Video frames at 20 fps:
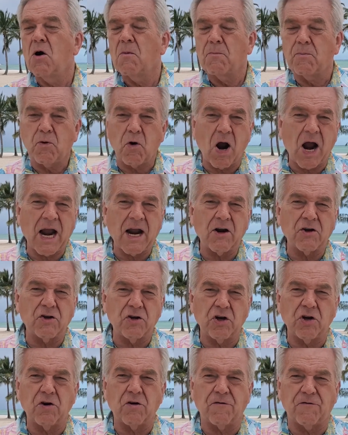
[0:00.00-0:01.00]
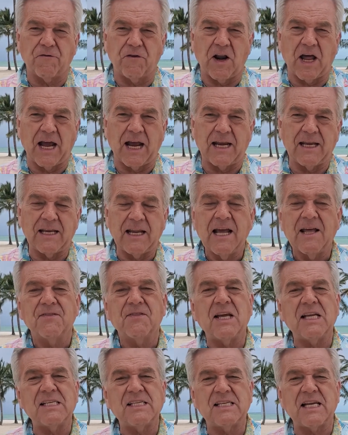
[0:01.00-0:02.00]
prior to your flight,
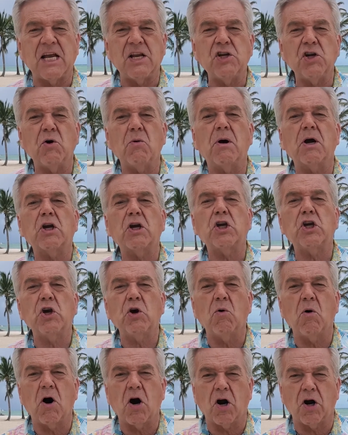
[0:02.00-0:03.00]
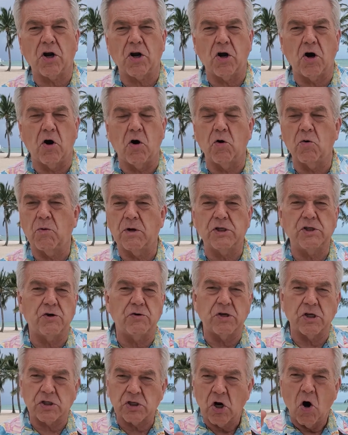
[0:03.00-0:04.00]
they send you a QR code, which you
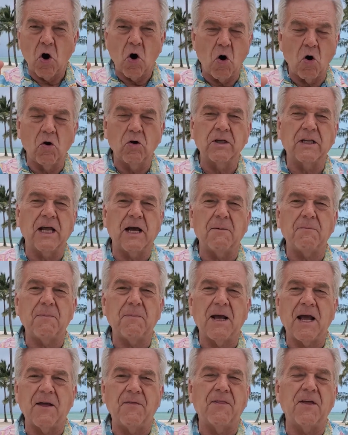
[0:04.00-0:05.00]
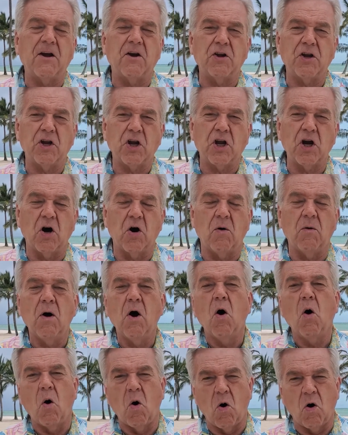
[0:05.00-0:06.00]
just hold up, and there you go.
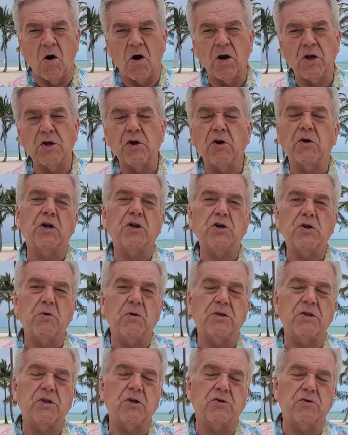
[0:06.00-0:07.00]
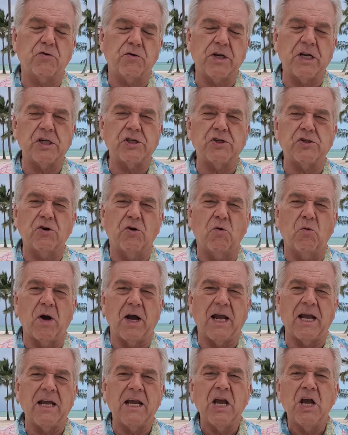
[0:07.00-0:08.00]
Or you can do it the traditional
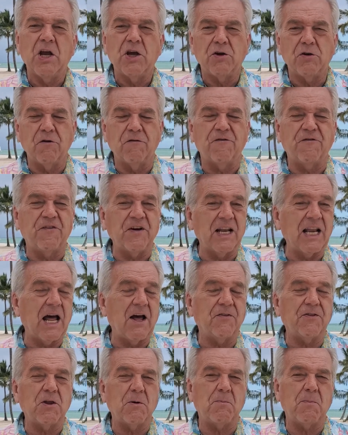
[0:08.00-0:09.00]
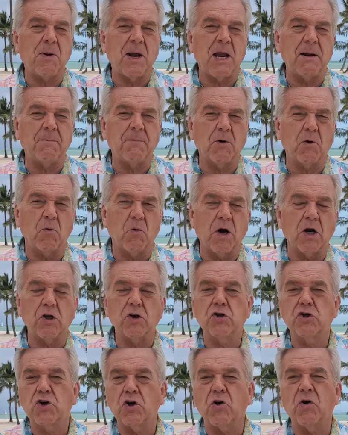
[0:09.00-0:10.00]
way. You fill out the paperwork
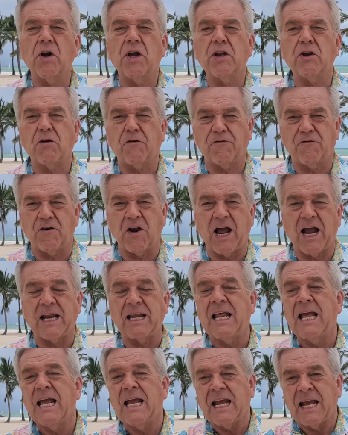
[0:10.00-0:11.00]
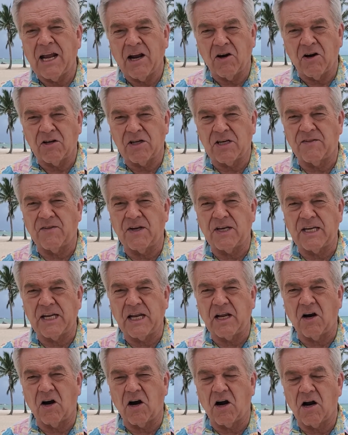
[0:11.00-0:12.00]
during your flight here to the
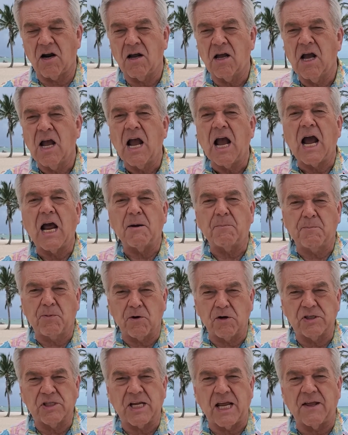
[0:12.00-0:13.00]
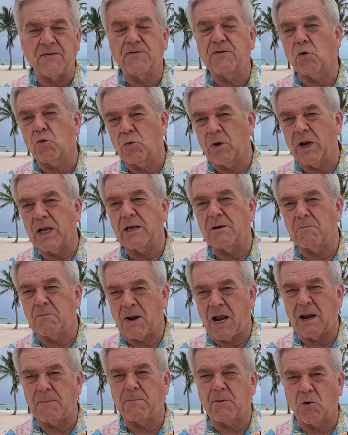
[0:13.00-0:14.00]
DR and present the written
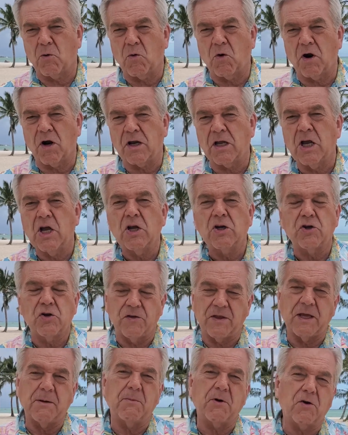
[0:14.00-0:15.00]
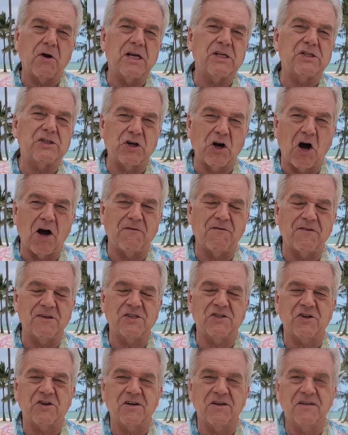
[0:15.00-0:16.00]
paperwork to the immigration
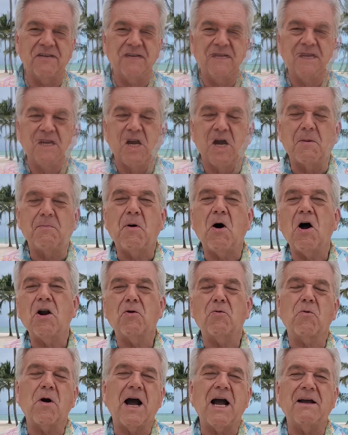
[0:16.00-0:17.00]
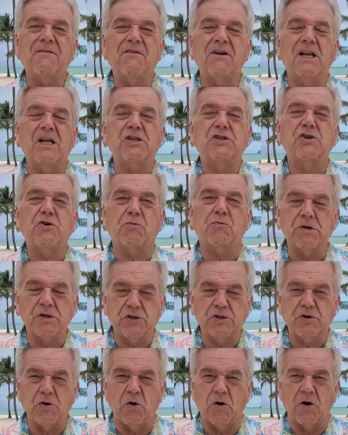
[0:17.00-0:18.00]
officer. Upon arrival at your
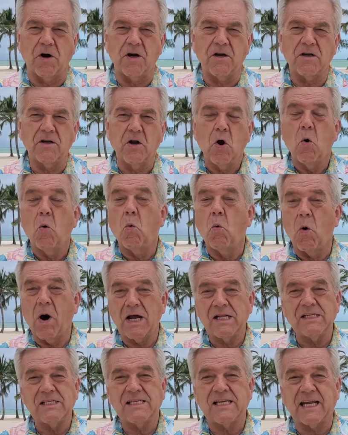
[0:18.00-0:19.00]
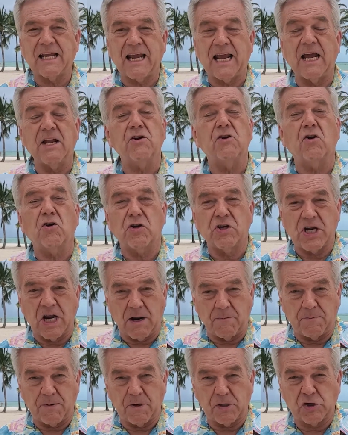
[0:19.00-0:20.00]
resort, once again, your
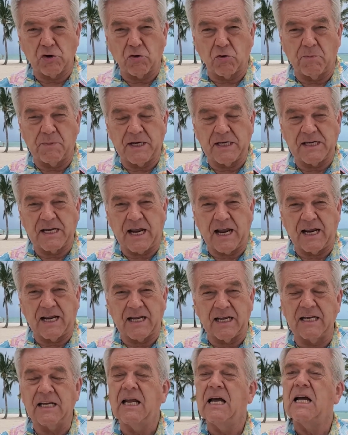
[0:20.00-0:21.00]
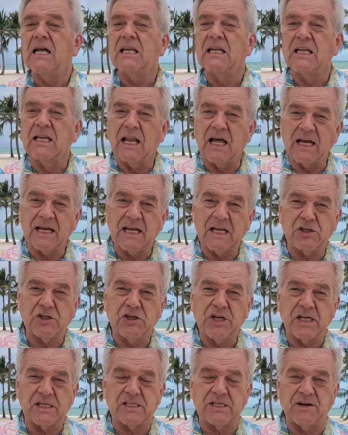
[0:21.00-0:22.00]
temperature will be taken, luggage
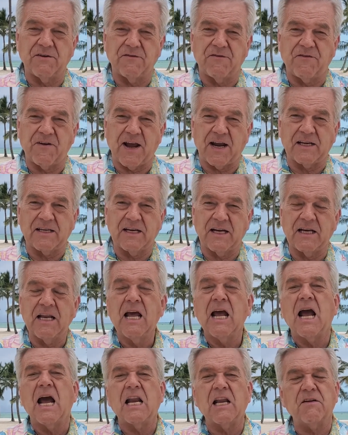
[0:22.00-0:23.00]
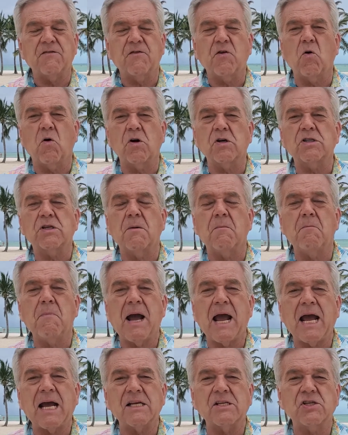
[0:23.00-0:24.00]
disinfected, and of course,
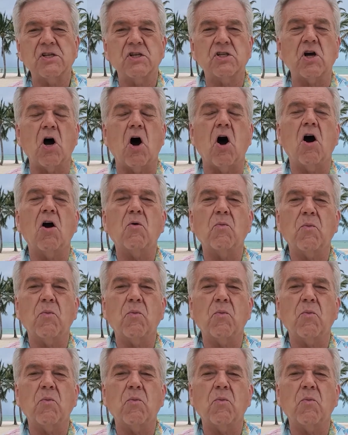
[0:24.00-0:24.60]
masks are